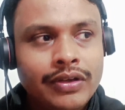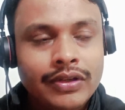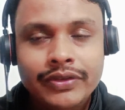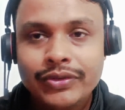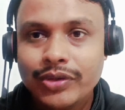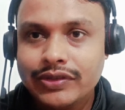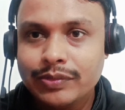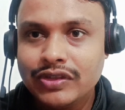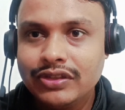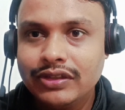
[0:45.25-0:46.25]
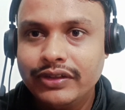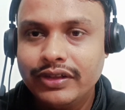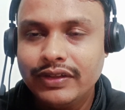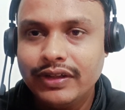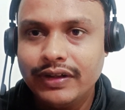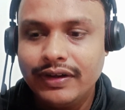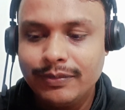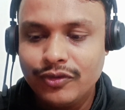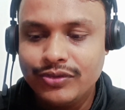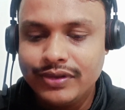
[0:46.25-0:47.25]
So as a machine learning, there are
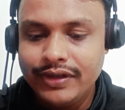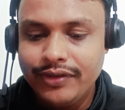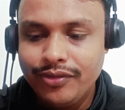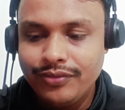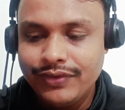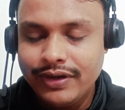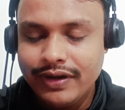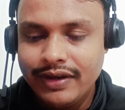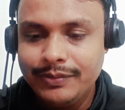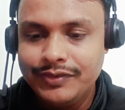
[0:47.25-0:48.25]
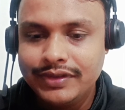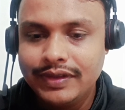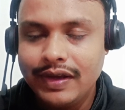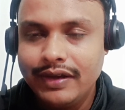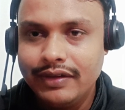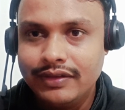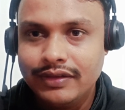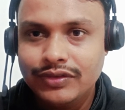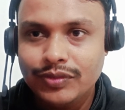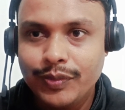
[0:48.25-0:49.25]
mostly two, three types like
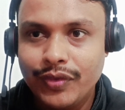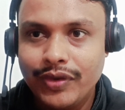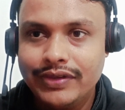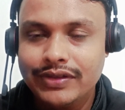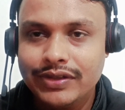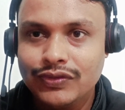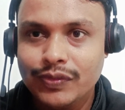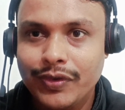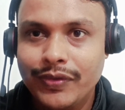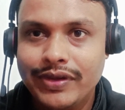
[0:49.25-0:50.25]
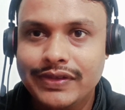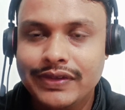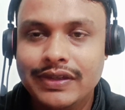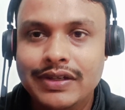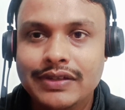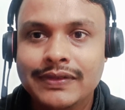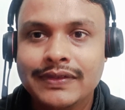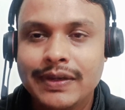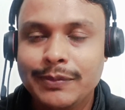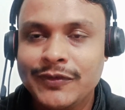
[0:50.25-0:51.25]
supervised, unsupervised, and there is a
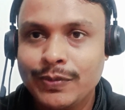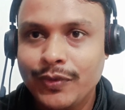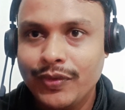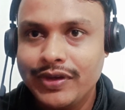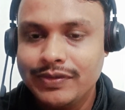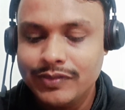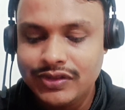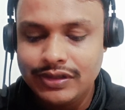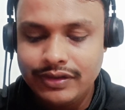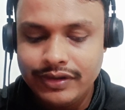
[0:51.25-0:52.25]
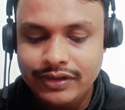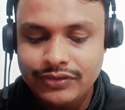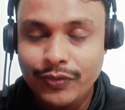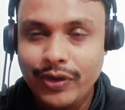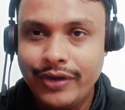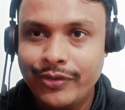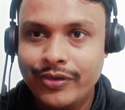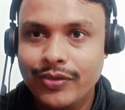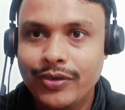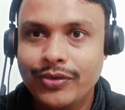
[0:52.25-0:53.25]
semi-supervised machine learning. So we are
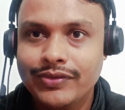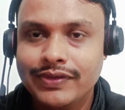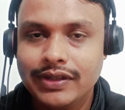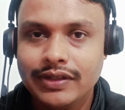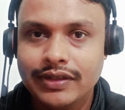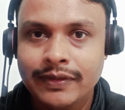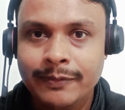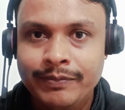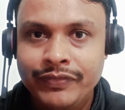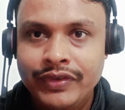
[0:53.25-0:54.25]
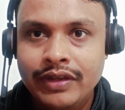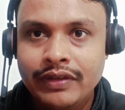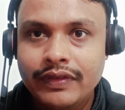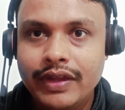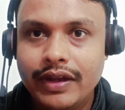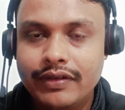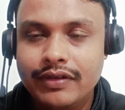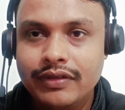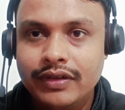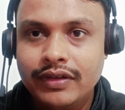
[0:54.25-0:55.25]
not going to see that
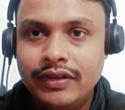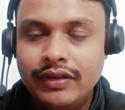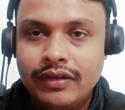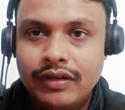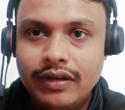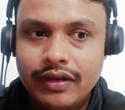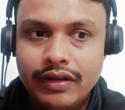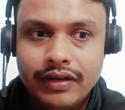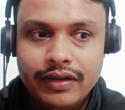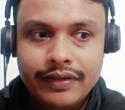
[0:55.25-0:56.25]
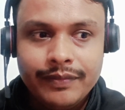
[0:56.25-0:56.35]
uh,